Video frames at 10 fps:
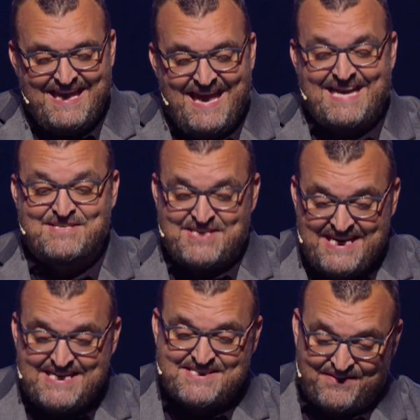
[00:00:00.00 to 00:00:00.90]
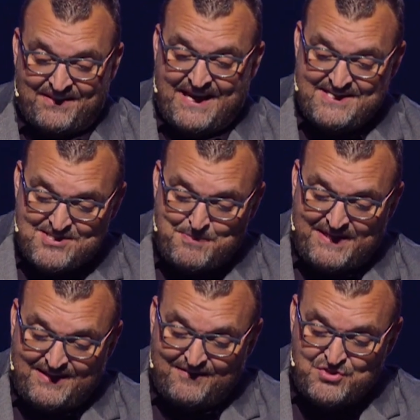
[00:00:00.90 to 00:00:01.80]
as he is in the light,
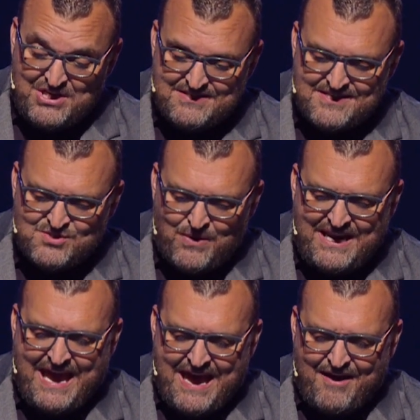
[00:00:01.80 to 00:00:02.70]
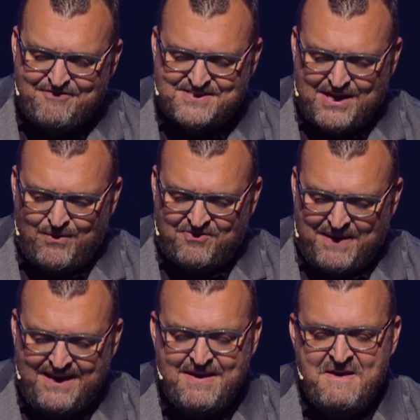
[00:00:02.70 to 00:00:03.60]
speaking of Jesus, we have, say it with
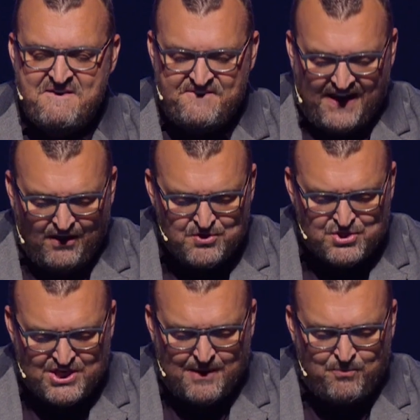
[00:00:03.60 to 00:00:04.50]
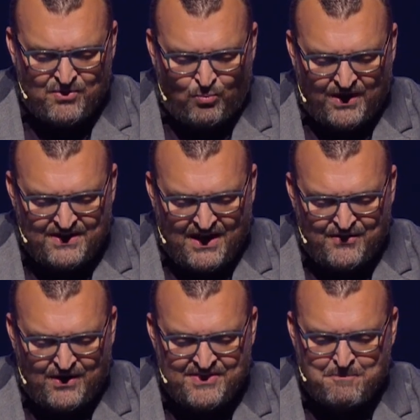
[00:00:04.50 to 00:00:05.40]
me, fellowship with one
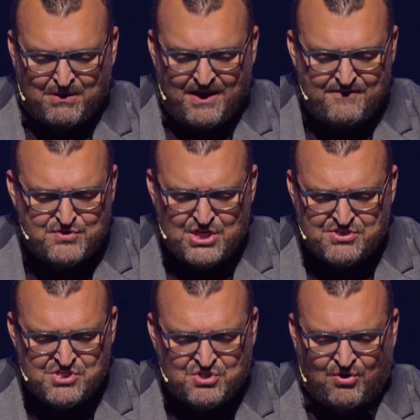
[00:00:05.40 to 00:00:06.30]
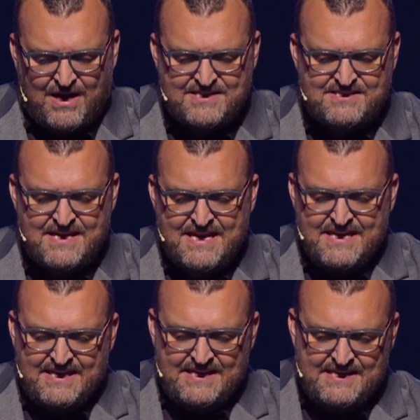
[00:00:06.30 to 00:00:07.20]
another, and the blood of Jesus Christ,
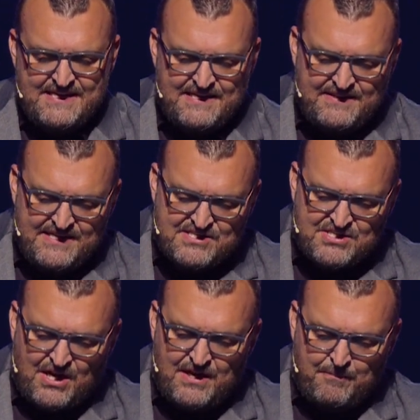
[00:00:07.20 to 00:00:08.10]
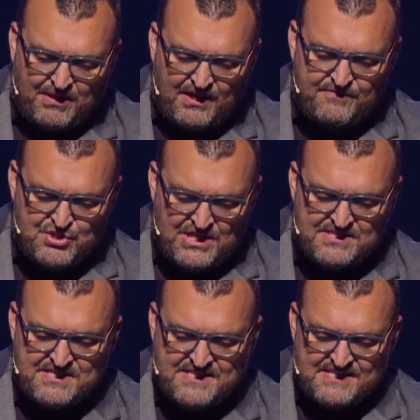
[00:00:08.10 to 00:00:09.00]
his son, the uh, blood of
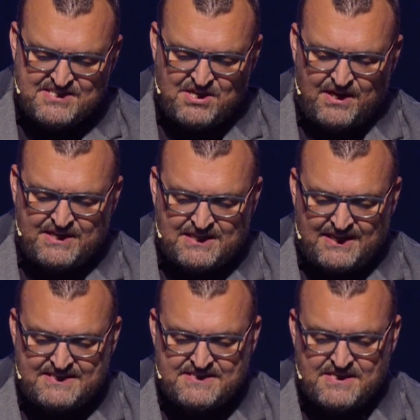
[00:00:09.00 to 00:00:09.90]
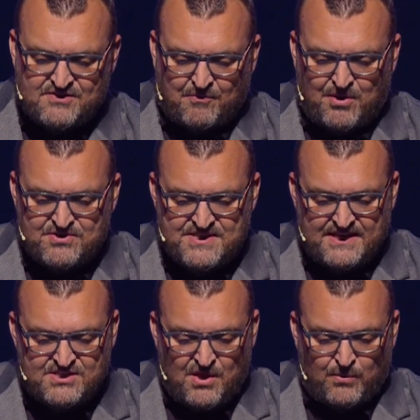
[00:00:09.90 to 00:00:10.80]
Jesus, his son, cleanses us from all
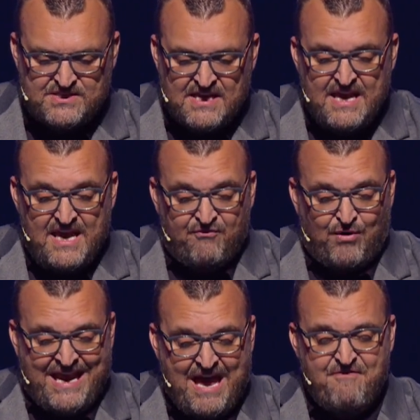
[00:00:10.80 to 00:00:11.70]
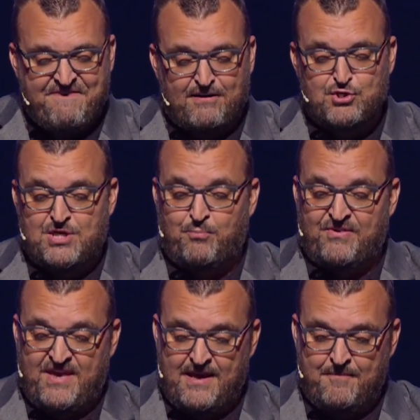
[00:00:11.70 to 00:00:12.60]
sin. So in other words, if we have fellowship
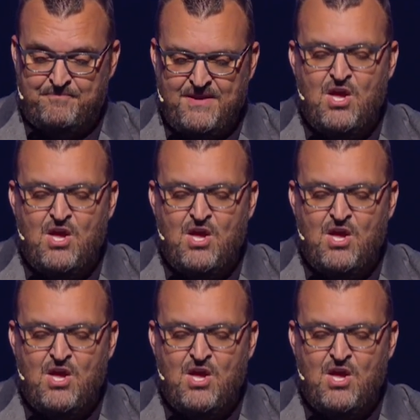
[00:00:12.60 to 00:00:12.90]
with him,